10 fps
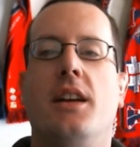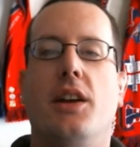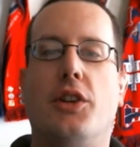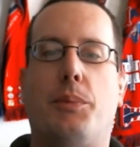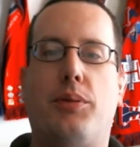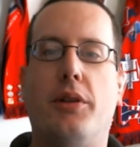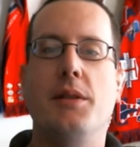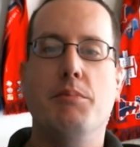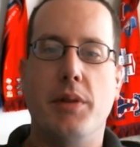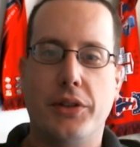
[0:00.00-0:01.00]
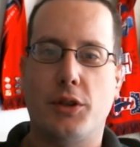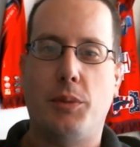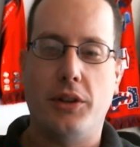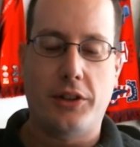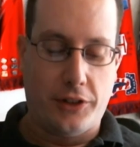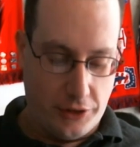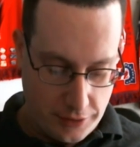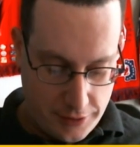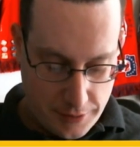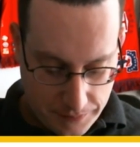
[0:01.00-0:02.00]
is a pretty miserable
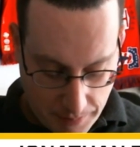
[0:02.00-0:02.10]
existence.